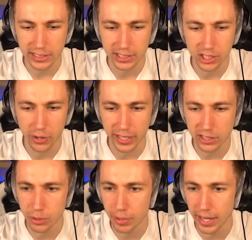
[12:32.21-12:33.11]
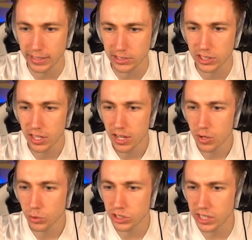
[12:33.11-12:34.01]
Let's go. Guest complaints.
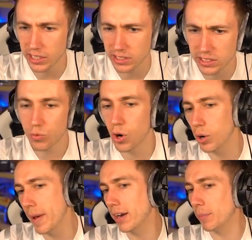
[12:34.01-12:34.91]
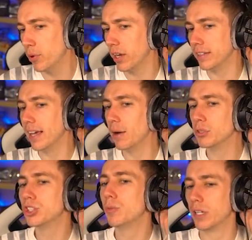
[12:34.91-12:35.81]
What's this? Wrong amount of product. Yeah, there
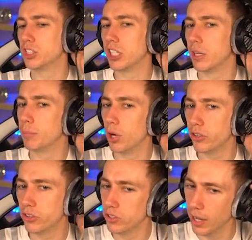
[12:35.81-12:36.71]
was too much chicken broth.